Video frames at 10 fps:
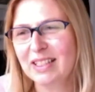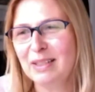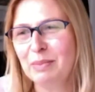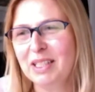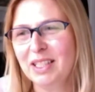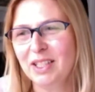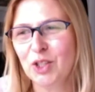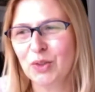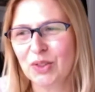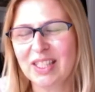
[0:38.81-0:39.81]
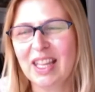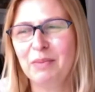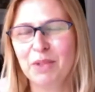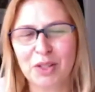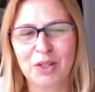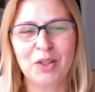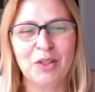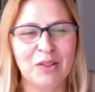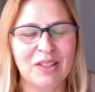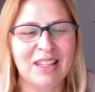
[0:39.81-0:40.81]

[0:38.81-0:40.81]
speak in Sean's name too,